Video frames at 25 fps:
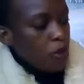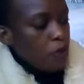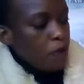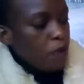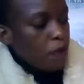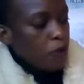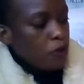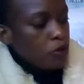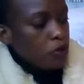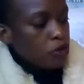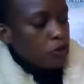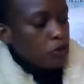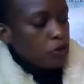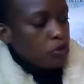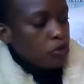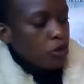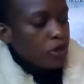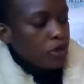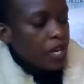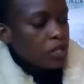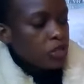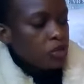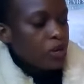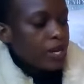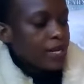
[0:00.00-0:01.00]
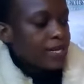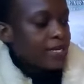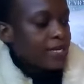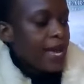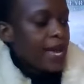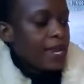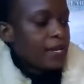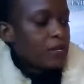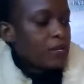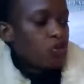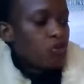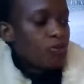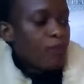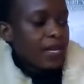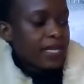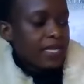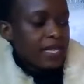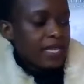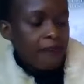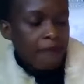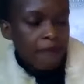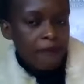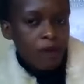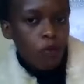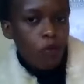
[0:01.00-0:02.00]
For you to know that you are done, you must
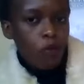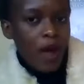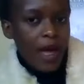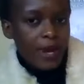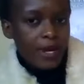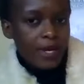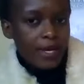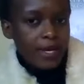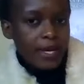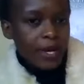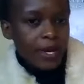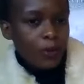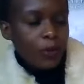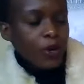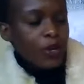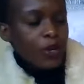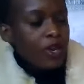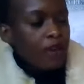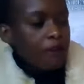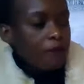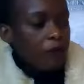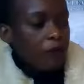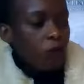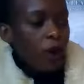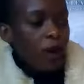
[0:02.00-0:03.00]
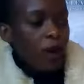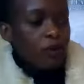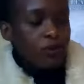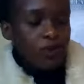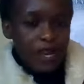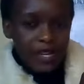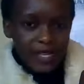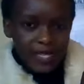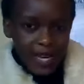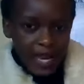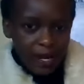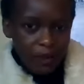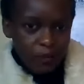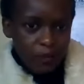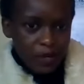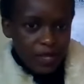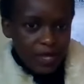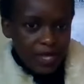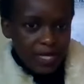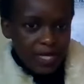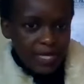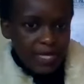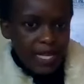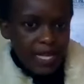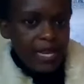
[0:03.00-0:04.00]
have a 1. When you have a 1, you are done with
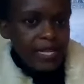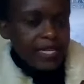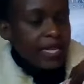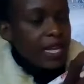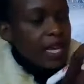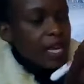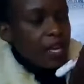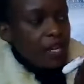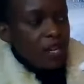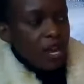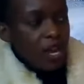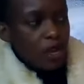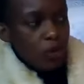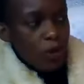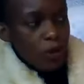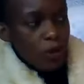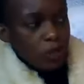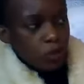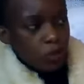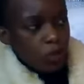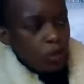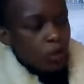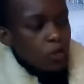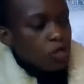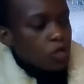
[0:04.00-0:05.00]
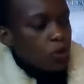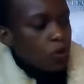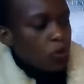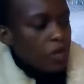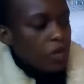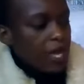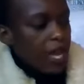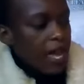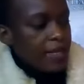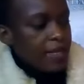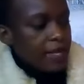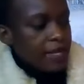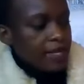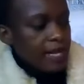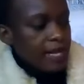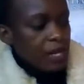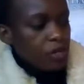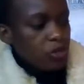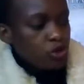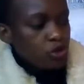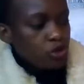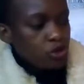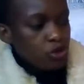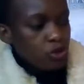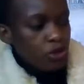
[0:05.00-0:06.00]
this side. Now you want to continue with the other side.
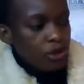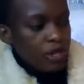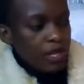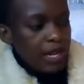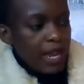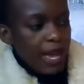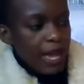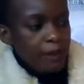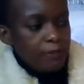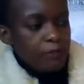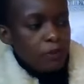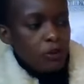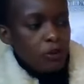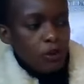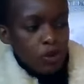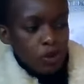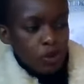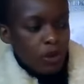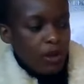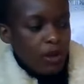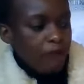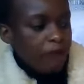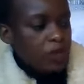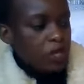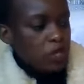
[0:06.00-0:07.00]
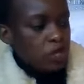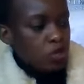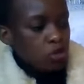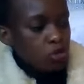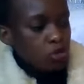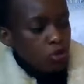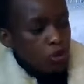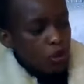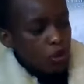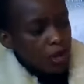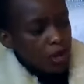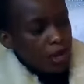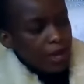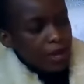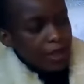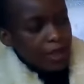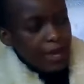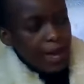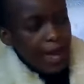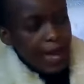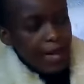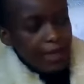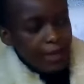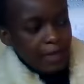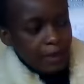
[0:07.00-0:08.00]
You draw the line because you have the 2.
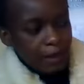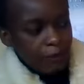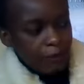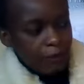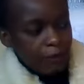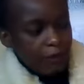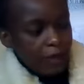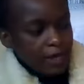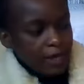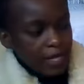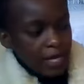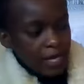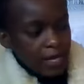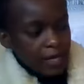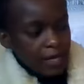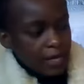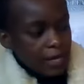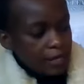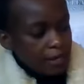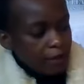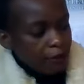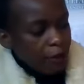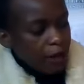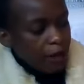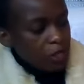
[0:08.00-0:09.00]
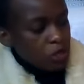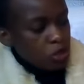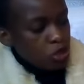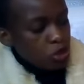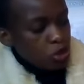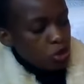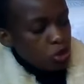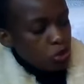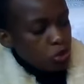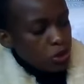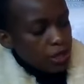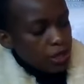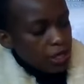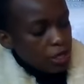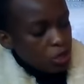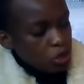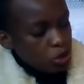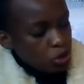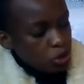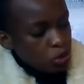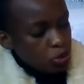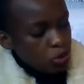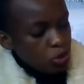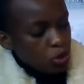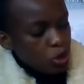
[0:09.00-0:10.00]
The other factor that can divide into 2 is a
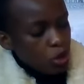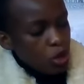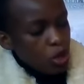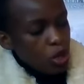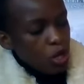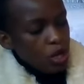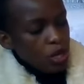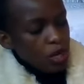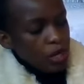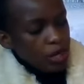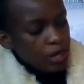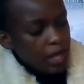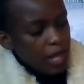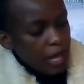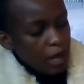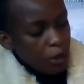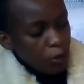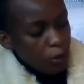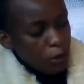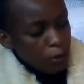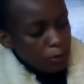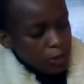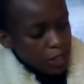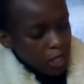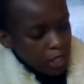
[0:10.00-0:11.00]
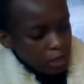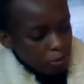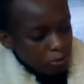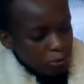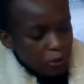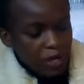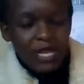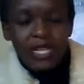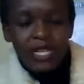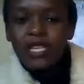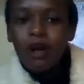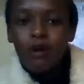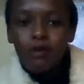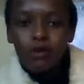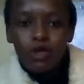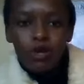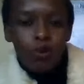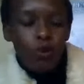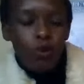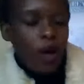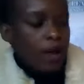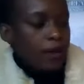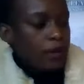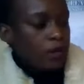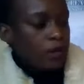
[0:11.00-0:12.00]
2. There we just bring down the
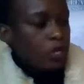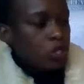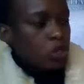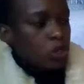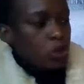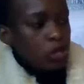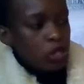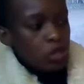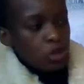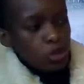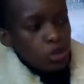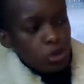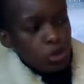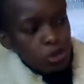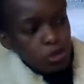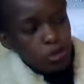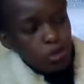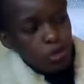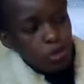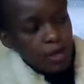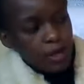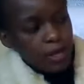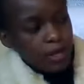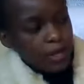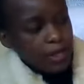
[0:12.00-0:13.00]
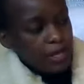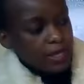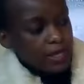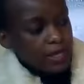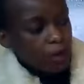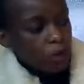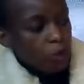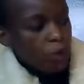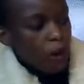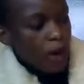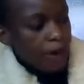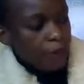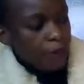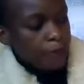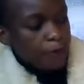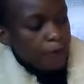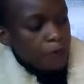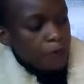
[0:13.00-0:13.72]
1. 22, that's a 1.